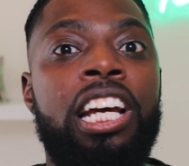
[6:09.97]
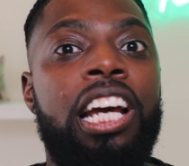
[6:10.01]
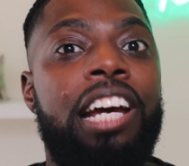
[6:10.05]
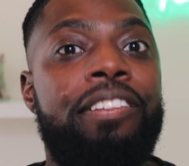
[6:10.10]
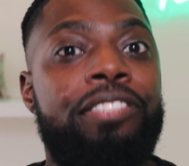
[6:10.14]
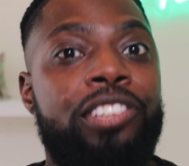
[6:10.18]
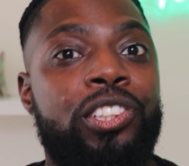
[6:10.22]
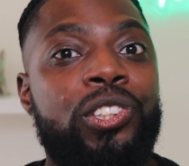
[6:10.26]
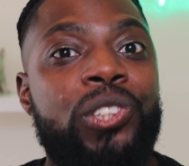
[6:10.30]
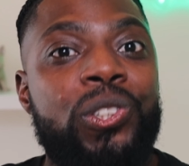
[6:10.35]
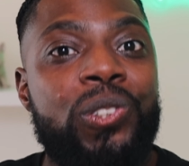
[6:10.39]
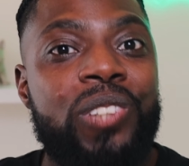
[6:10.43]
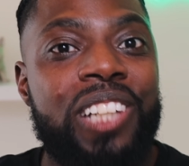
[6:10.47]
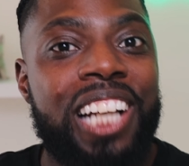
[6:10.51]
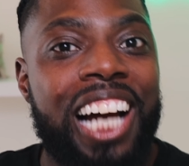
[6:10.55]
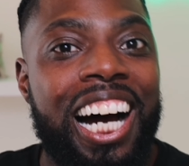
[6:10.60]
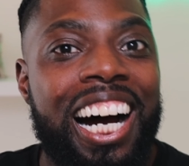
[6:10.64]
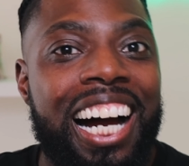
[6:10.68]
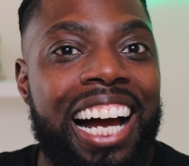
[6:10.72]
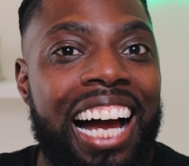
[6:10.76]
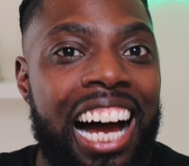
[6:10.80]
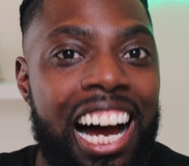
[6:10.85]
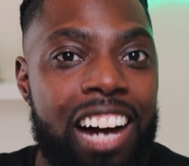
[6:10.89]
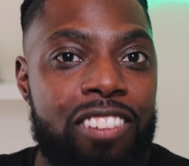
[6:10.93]
If you do
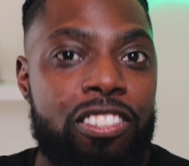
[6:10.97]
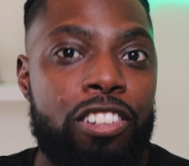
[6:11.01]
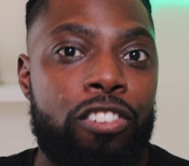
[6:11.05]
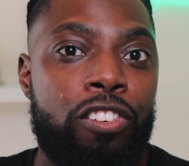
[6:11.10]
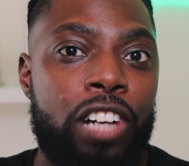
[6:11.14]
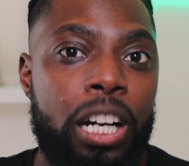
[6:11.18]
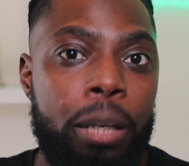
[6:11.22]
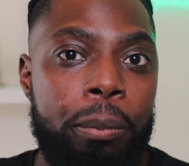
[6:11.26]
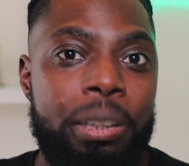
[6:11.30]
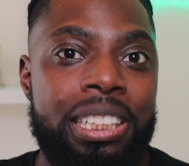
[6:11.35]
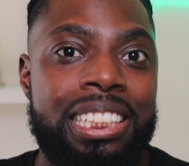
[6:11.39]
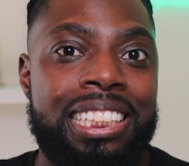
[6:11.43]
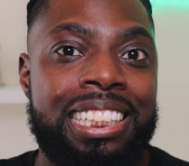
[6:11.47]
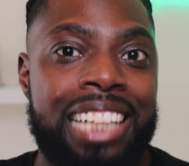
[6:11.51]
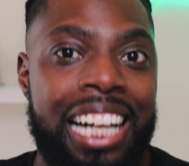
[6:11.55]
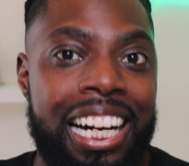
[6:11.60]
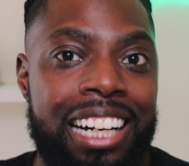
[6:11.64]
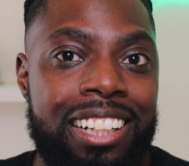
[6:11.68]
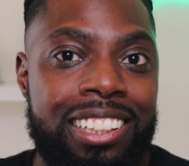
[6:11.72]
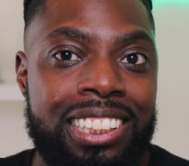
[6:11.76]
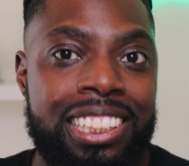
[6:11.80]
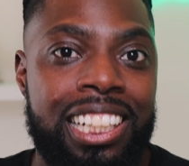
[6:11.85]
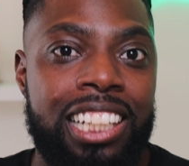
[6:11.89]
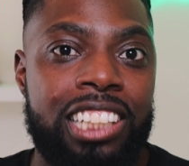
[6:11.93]
not have a rabies
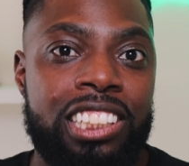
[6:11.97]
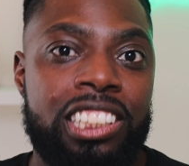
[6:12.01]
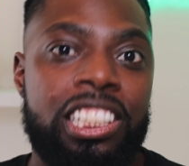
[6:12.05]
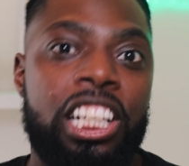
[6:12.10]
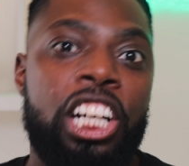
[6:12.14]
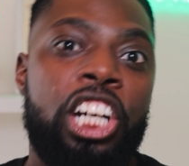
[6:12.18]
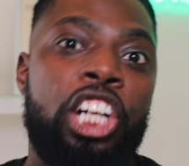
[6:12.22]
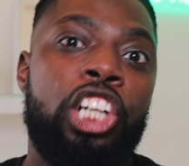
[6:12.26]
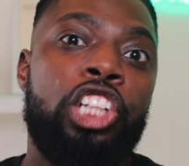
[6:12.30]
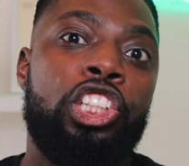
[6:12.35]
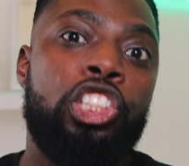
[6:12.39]
titer test,